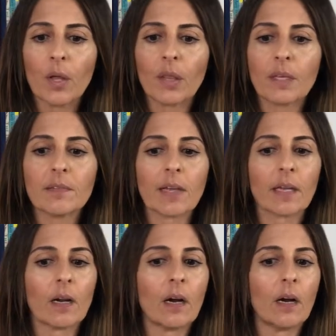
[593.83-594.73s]
things
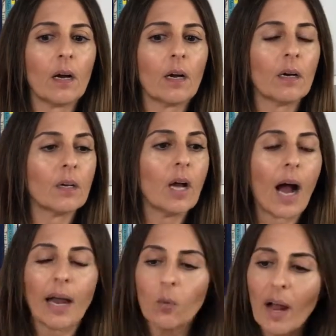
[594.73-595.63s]
like,
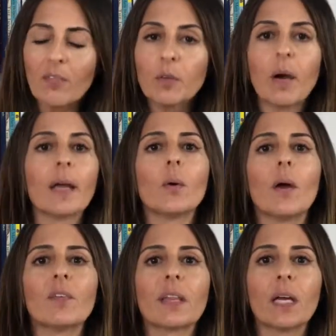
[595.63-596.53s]
I don't have to buy you
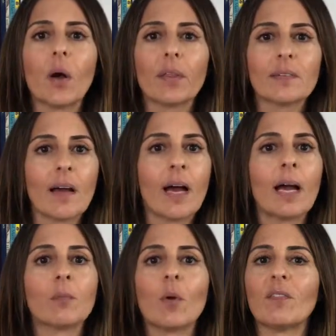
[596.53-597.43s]
everything all the
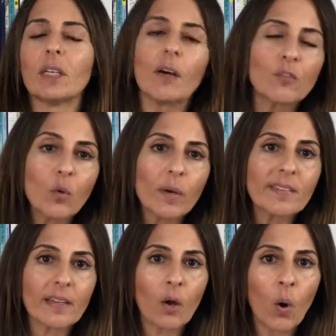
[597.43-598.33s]
time, you have enough toys
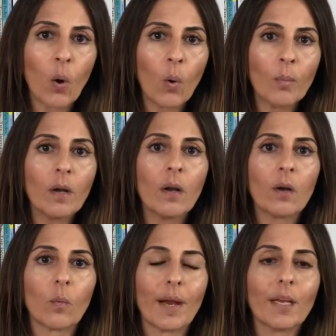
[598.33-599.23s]
at home,
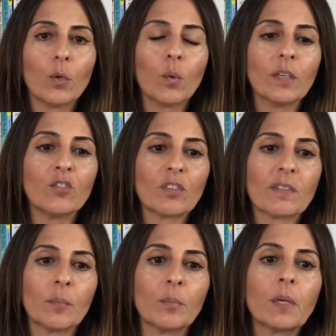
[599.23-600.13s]
right? You can just
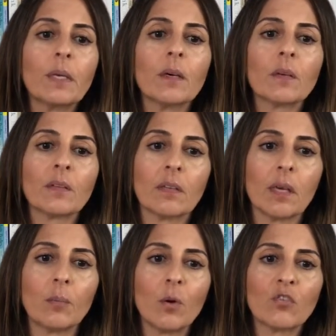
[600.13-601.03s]
appeal to the
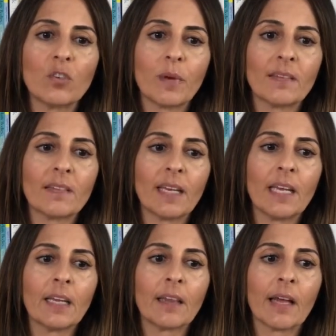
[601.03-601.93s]
emotion by
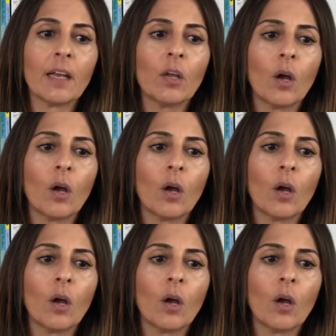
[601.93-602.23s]
saying that